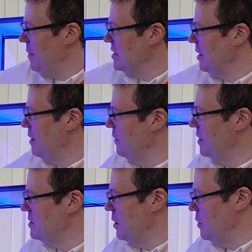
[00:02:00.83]
makes life
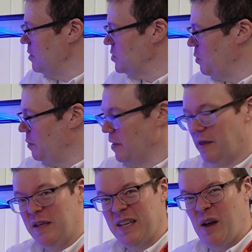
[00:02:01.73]
easier when you're swapping
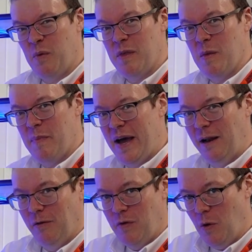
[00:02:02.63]
things out within the
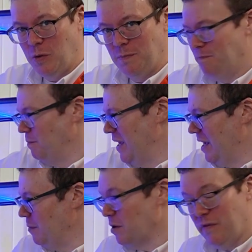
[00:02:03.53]
panel and
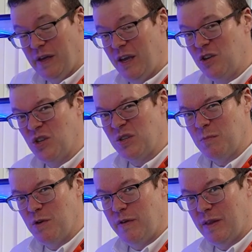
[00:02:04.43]
making modifications
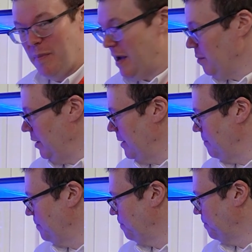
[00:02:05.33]
and moving the backplate.
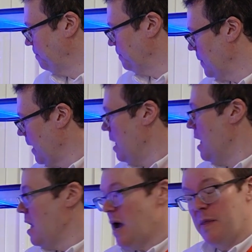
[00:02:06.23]

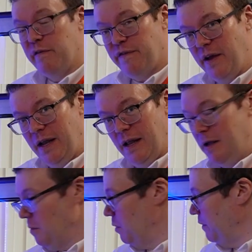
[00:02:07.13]
And then
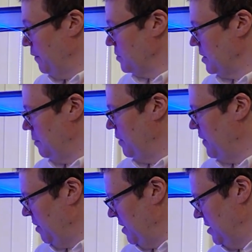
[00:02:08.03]
finally, what we've also done with
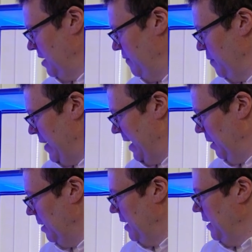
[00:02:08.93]
Value Design for
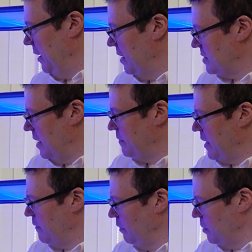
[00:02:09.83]
Panel is
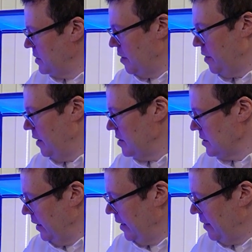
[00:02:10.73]
they've looked at things
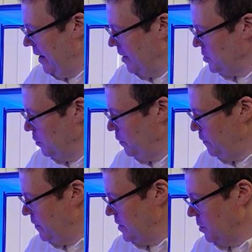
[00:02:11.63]
like the actual
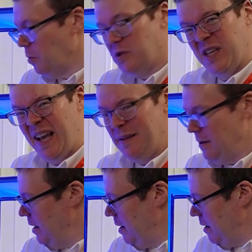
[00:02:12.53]
physical set
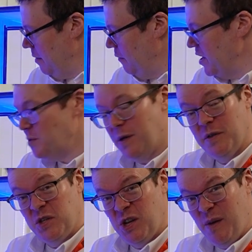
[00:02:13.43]
arrangement of
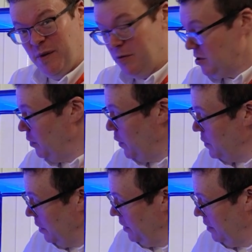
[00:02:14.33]
the terminals. So if we were
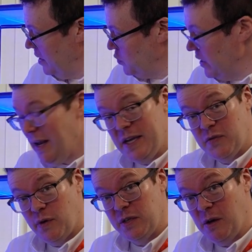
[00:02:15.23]
to look at these relays,
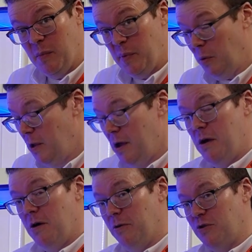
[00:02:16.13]
for example,
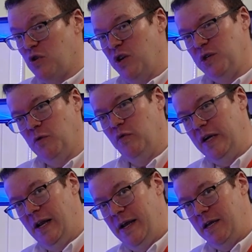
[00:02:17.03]
on a traditional
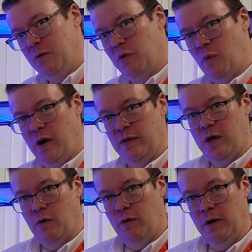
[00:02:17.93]
relay, you would wire the
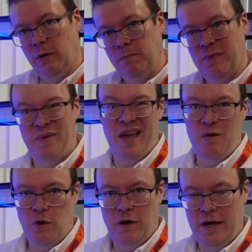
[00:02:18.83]
coil, the
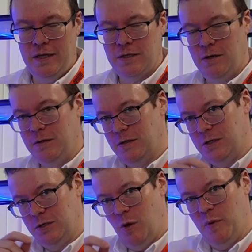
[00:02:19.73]
A1 and A2, to the
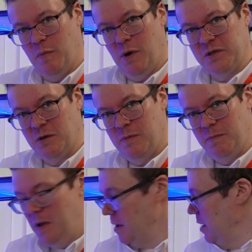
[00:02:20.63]
top and
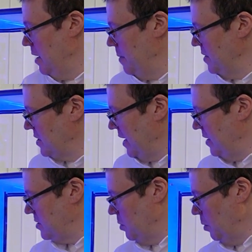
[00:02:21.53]
bottom. In this
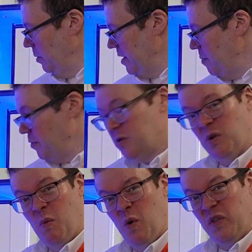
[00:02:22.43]
case, all the inputs
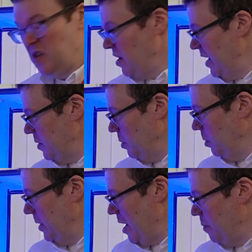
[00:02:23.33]
are on one side,
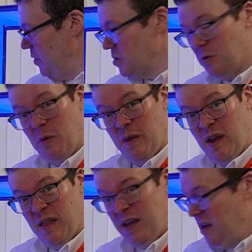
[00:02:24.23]
all the outputs are on the
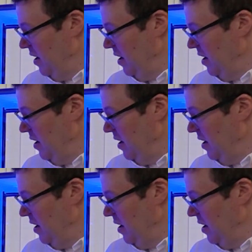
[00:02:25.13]
other.